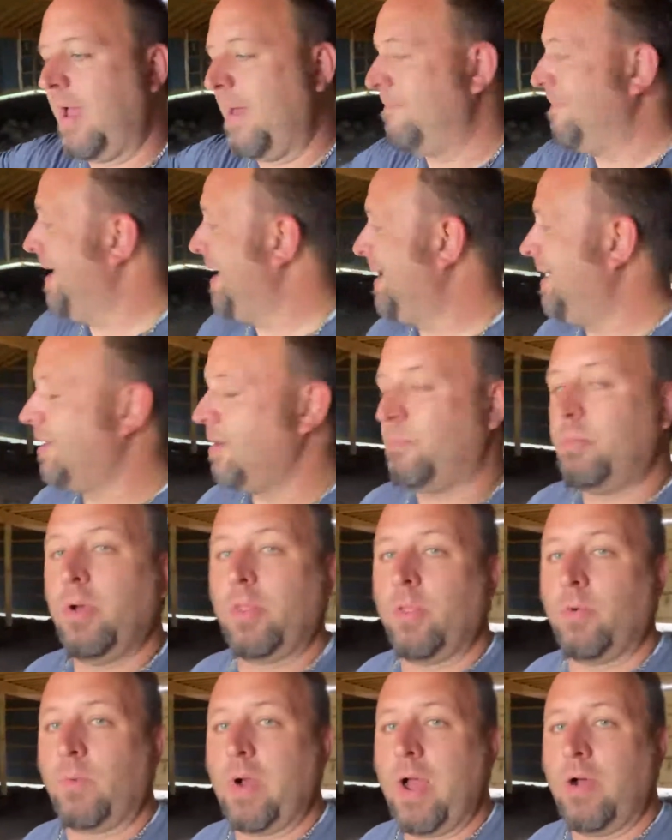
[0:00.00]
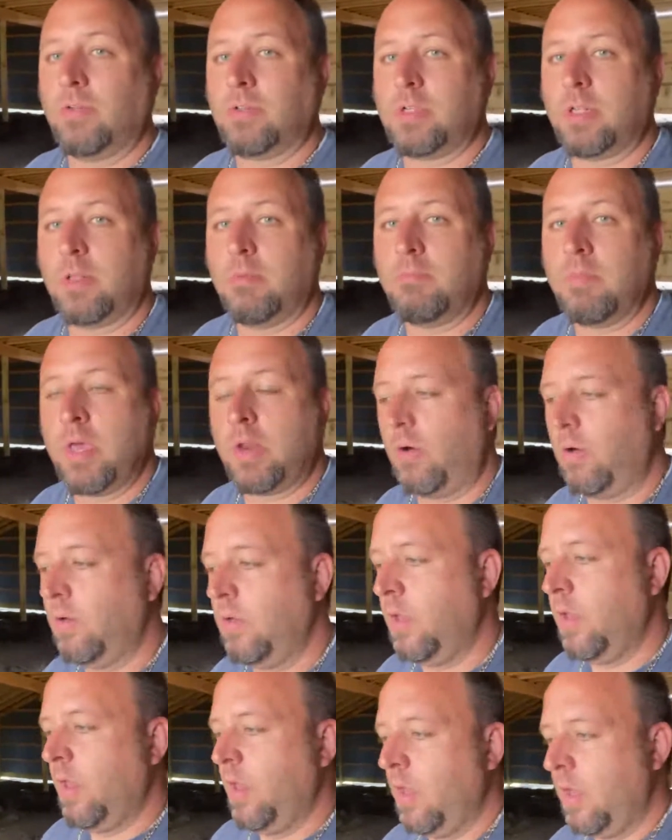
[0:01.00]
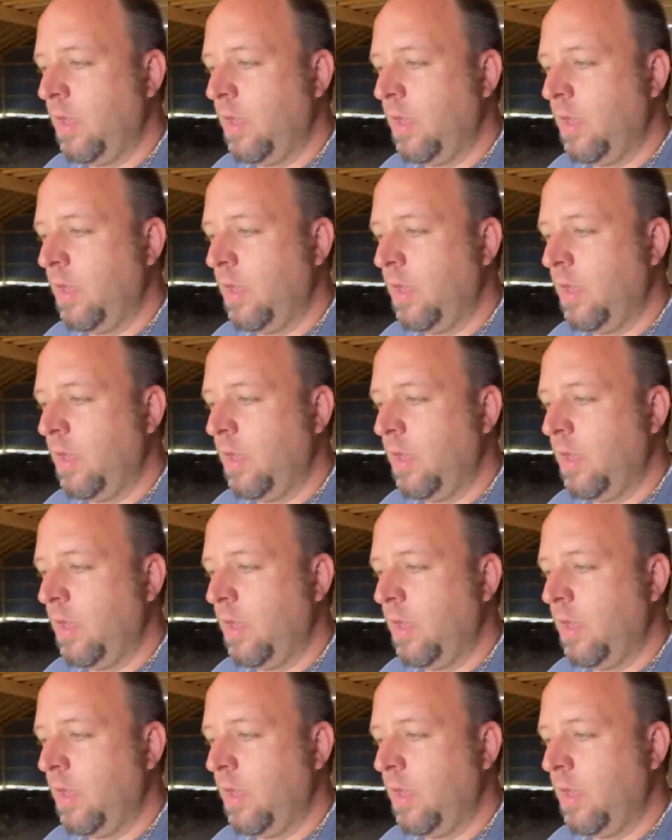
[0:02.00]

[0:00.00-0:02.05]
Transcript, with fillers: I may end up putting the rounds in the middle.